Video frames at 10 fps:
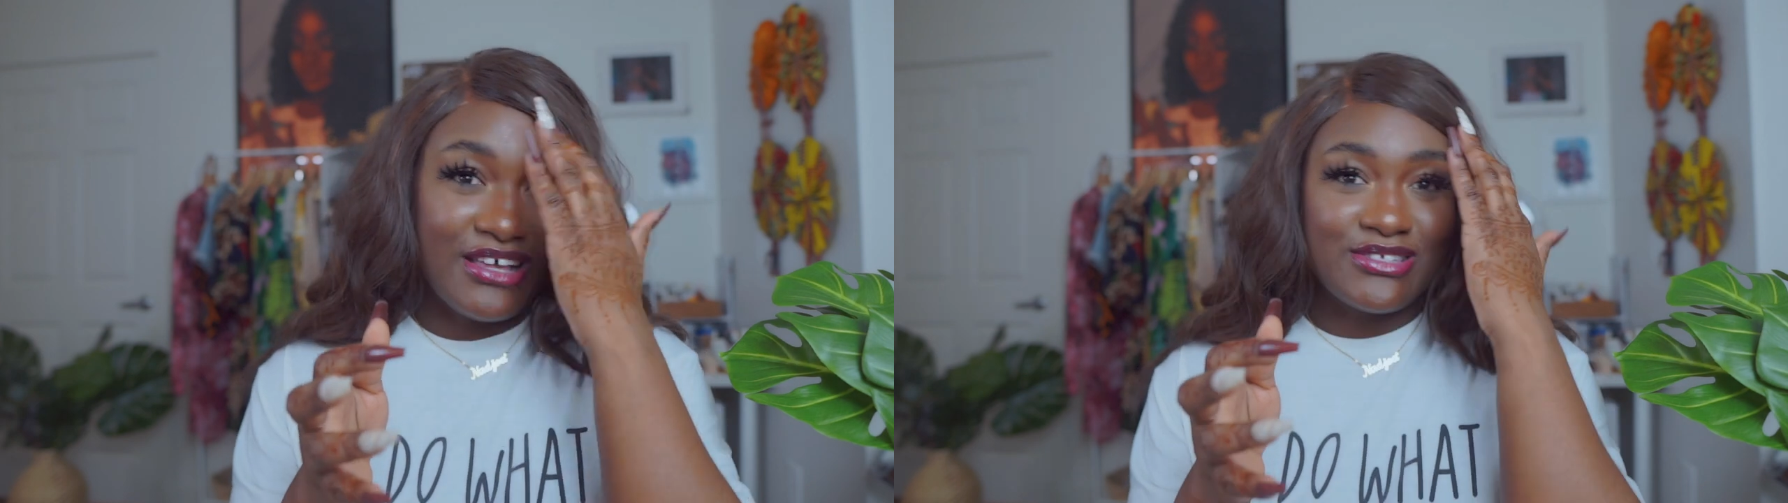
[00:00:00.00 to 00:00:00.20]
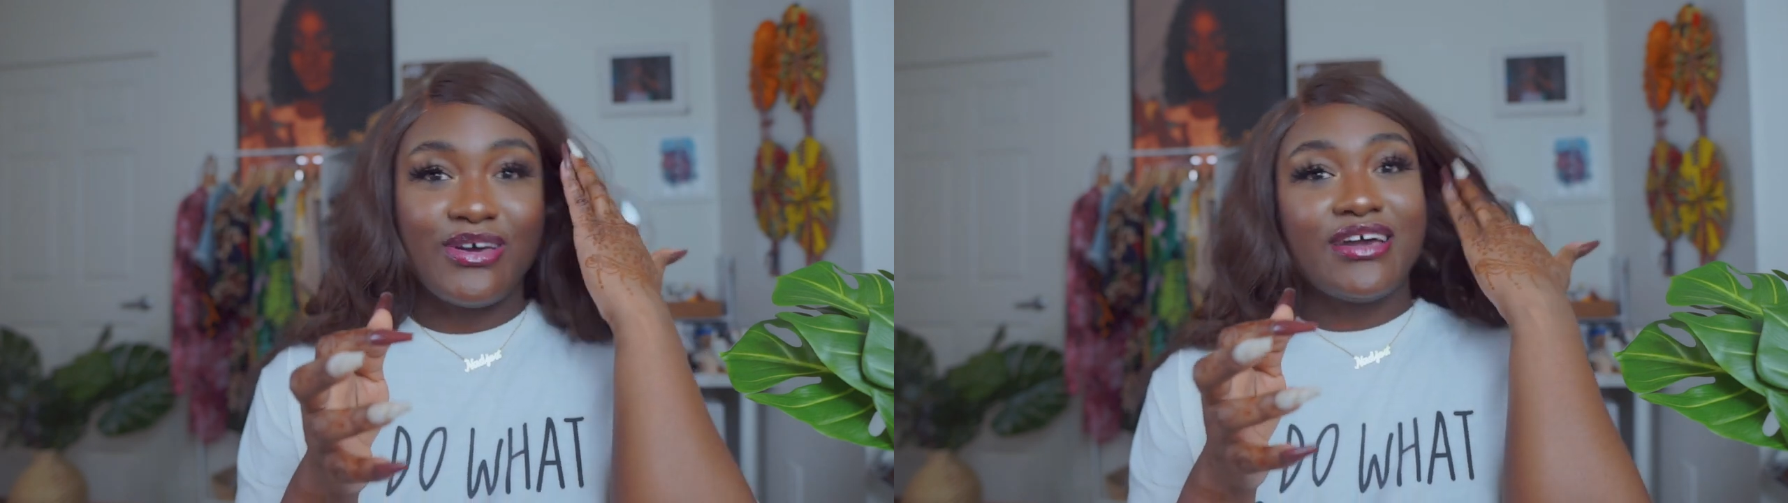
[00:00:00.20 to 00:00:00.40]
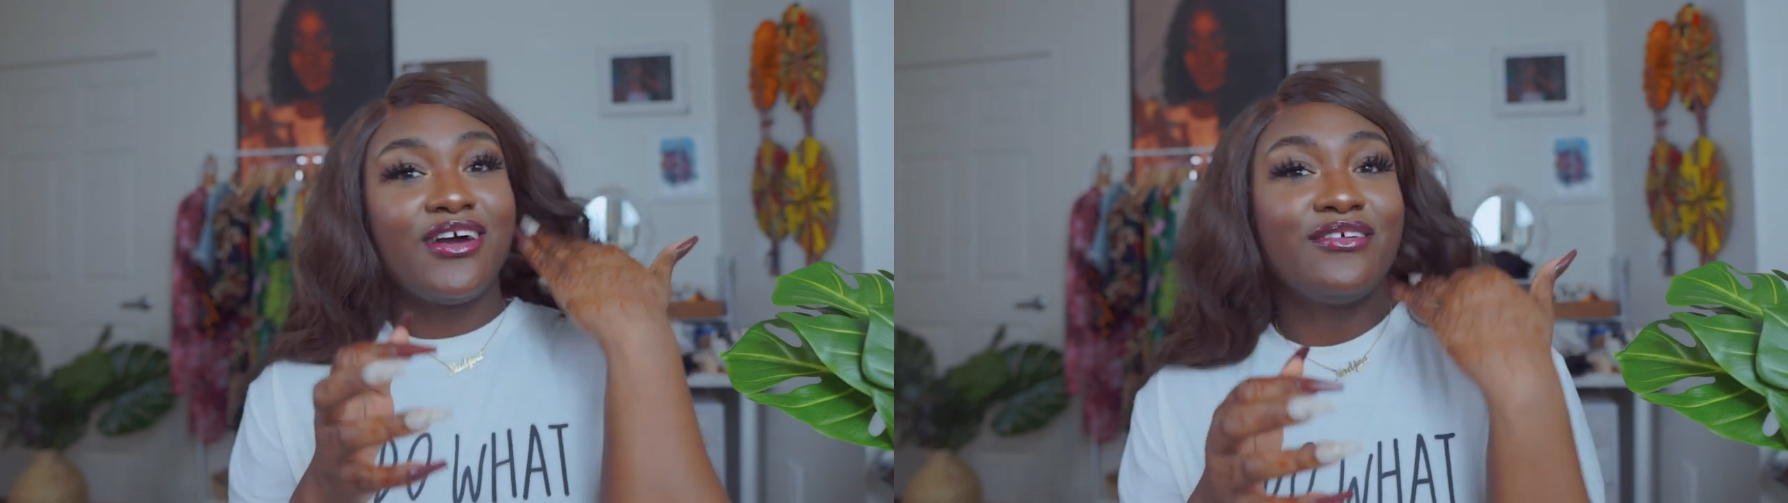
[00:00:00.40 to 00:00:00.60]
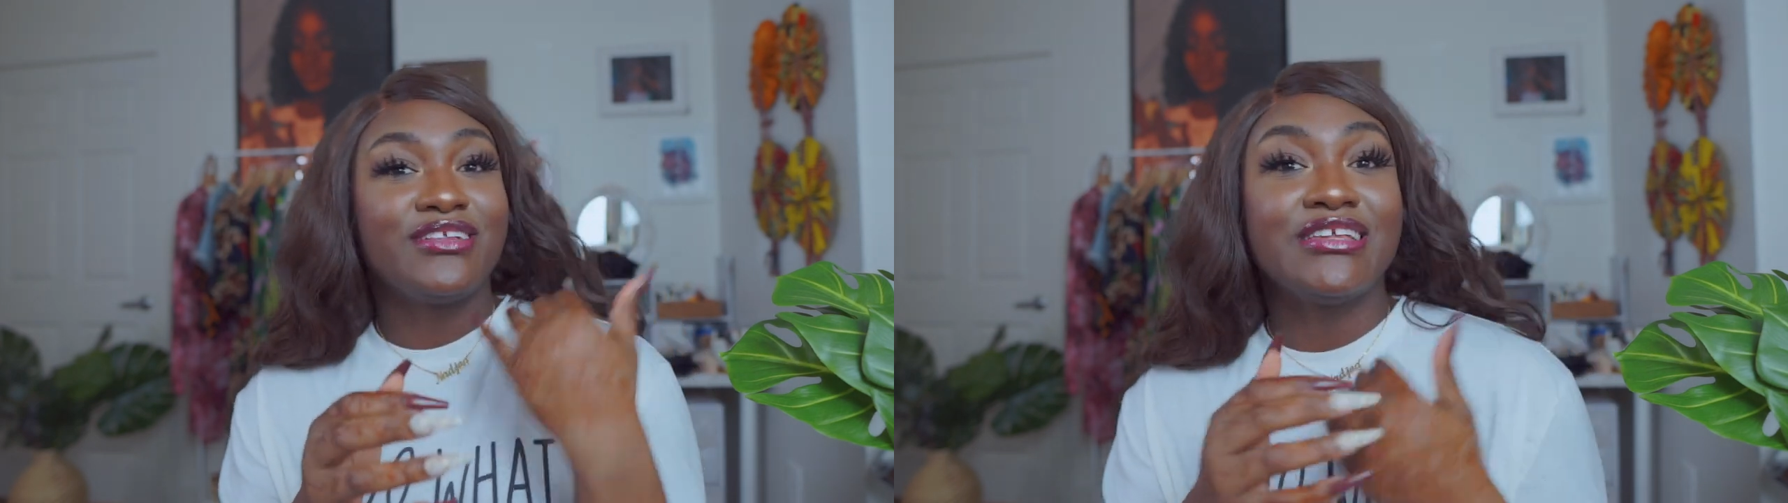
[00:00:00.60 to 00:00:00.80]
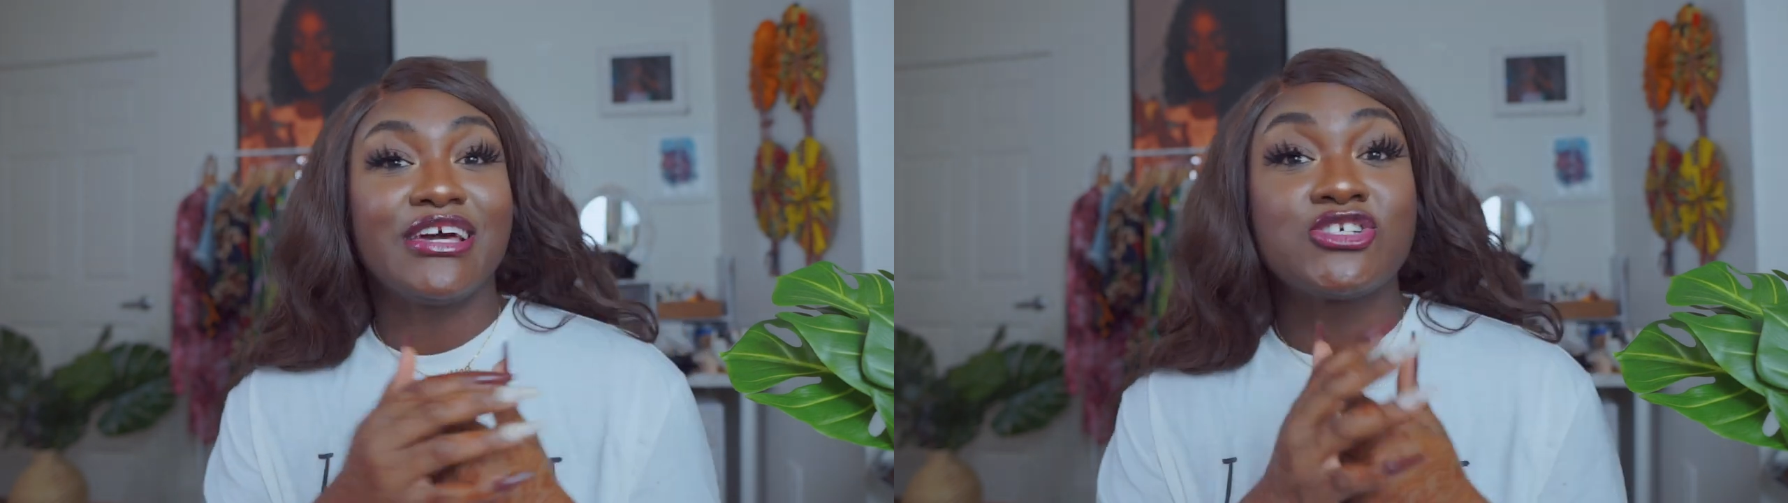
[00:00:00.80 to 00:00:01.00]
so I can't
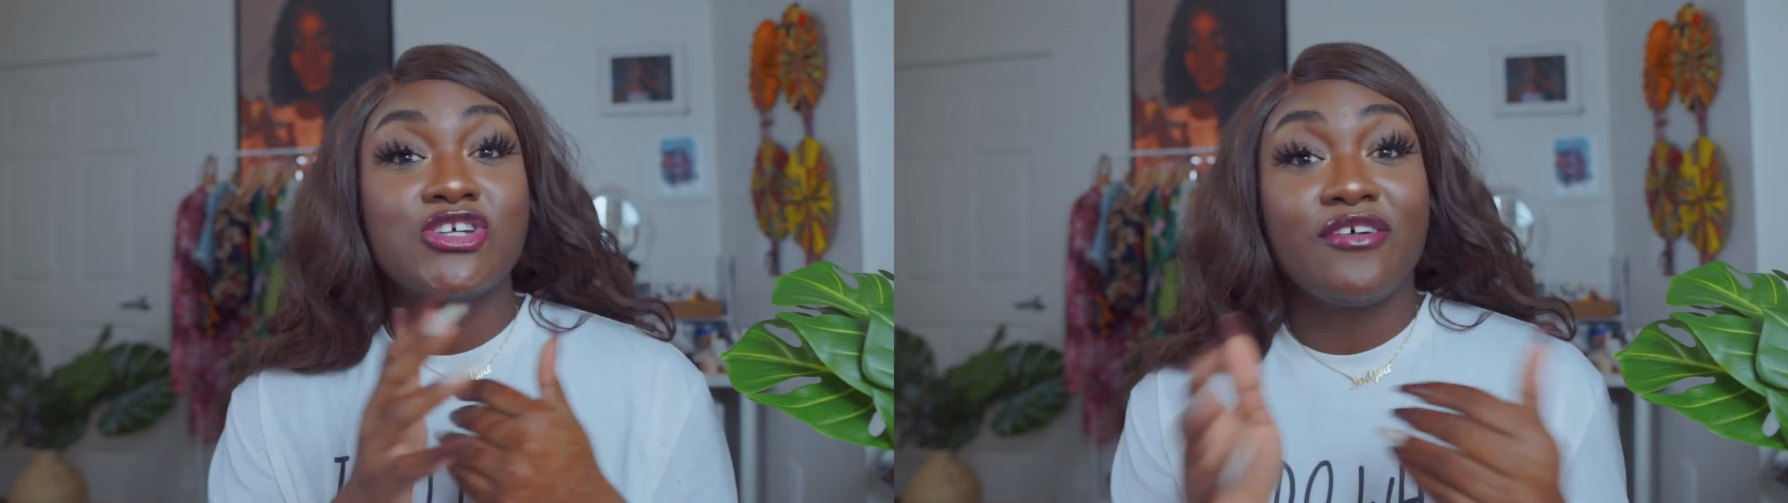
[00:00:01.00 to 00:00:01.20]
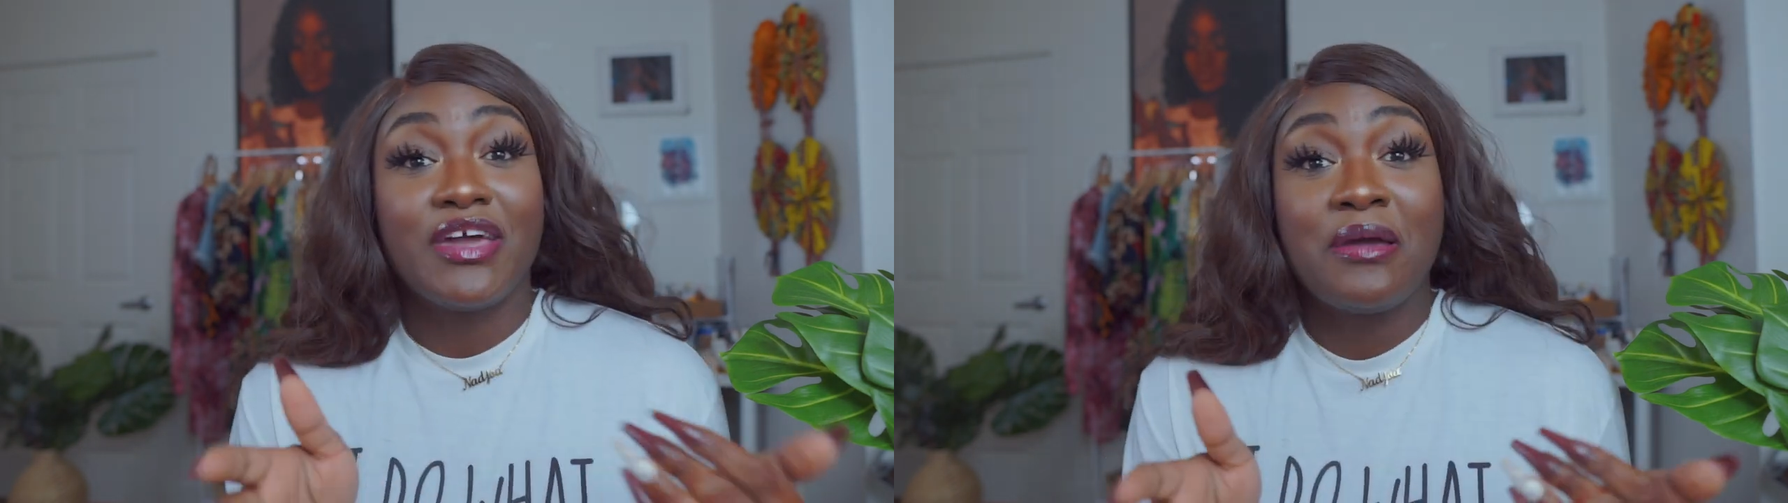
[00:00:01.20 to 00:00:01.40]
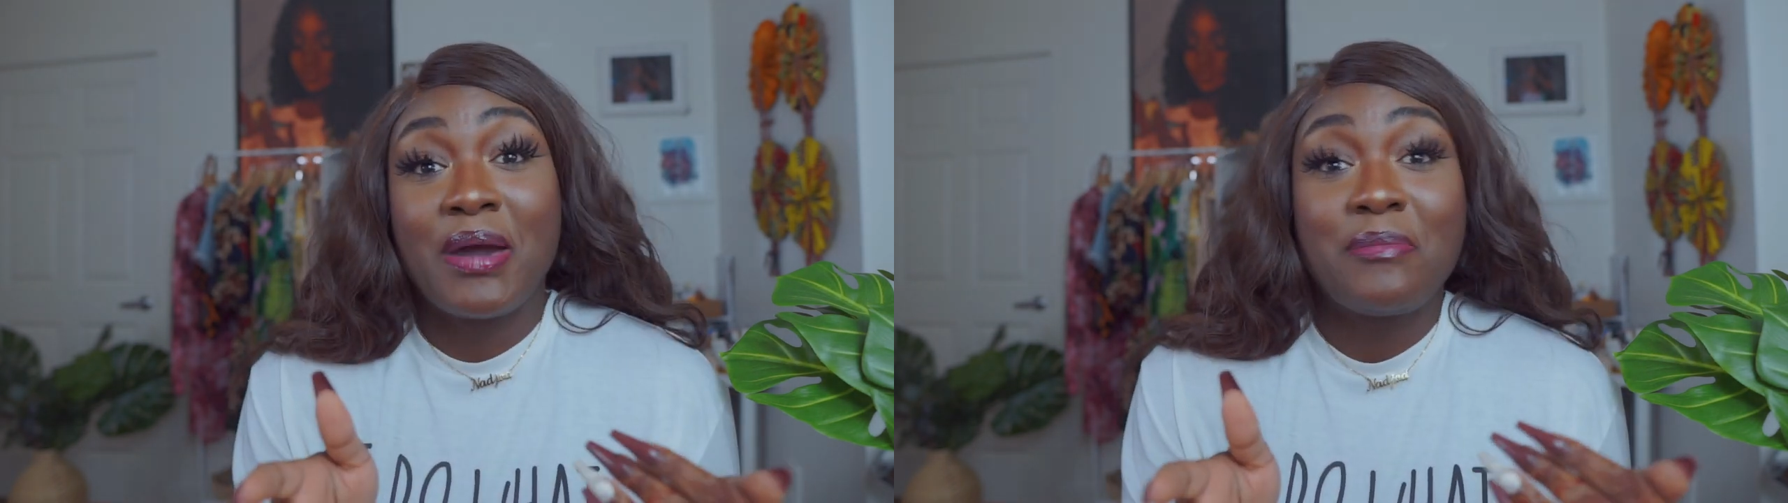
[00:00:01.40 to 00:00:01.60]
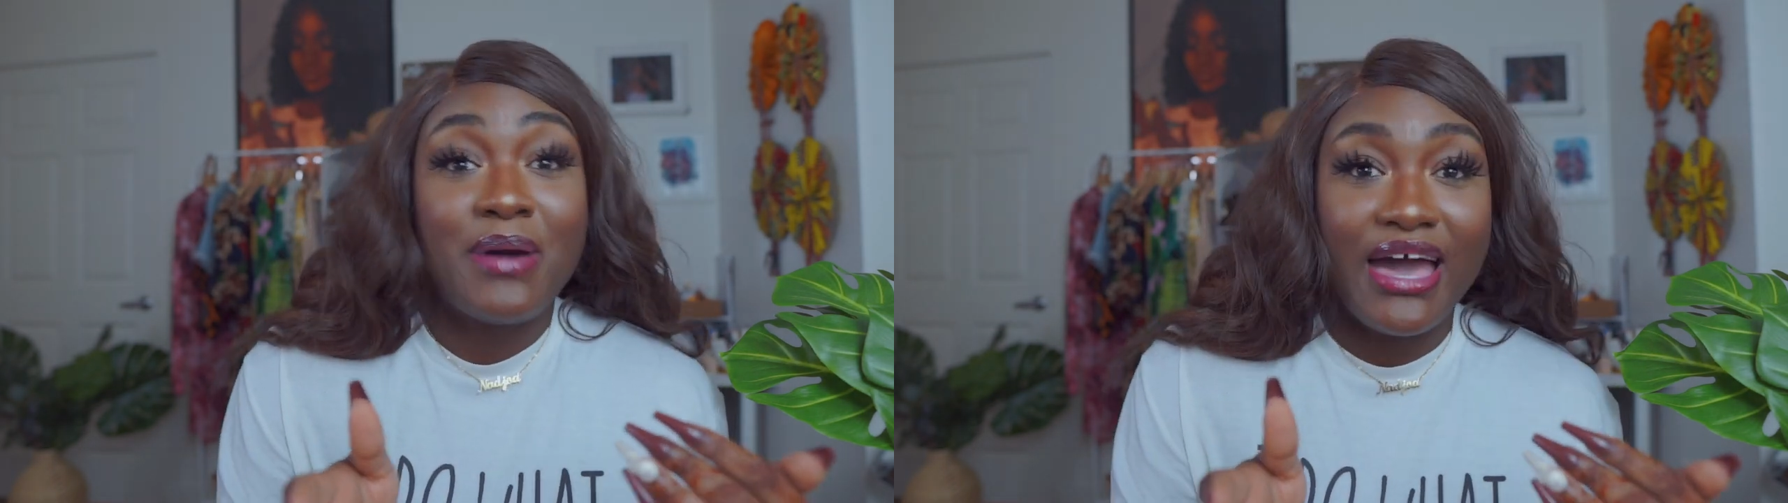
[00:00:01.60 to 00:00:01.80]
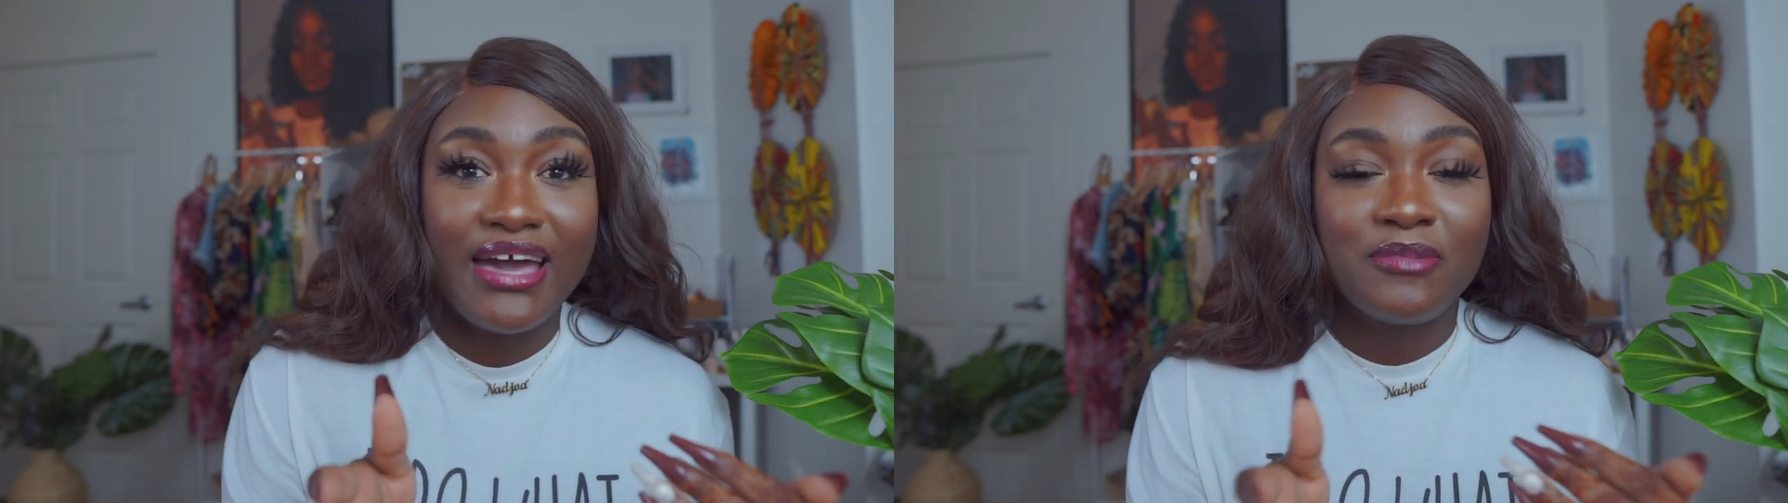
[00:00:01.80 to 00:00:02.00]
really like shove it in my
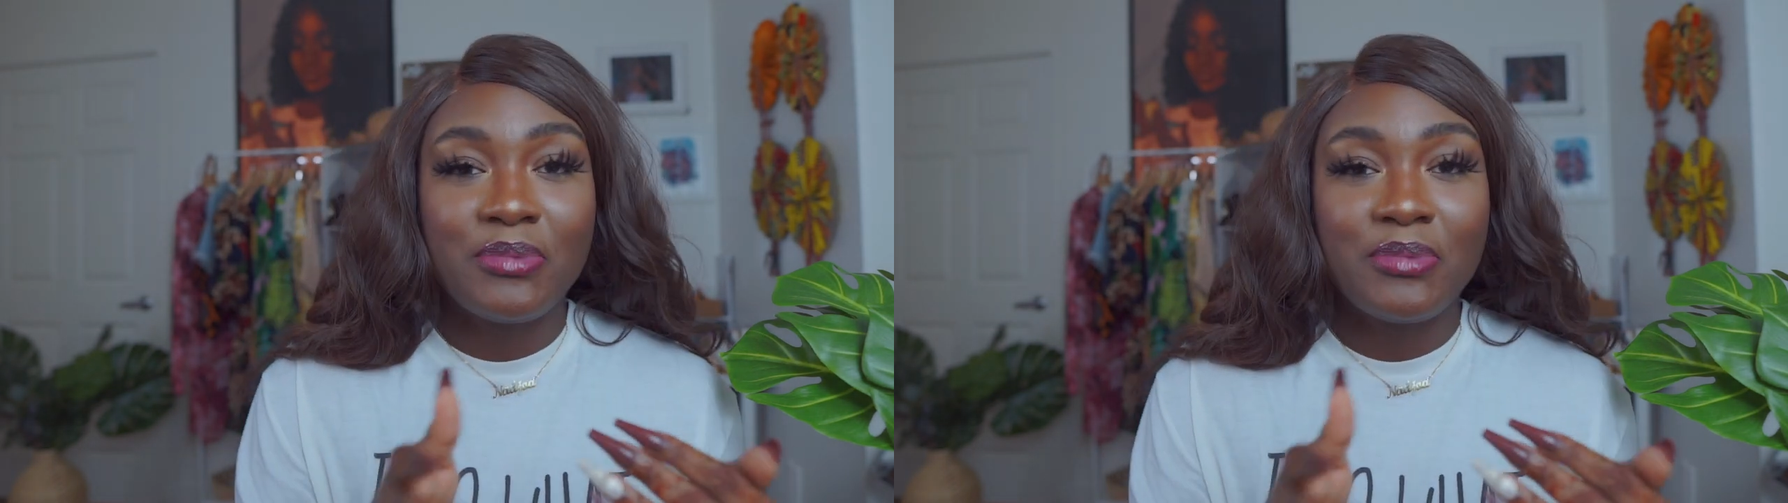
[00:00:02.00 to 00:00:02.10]
bag,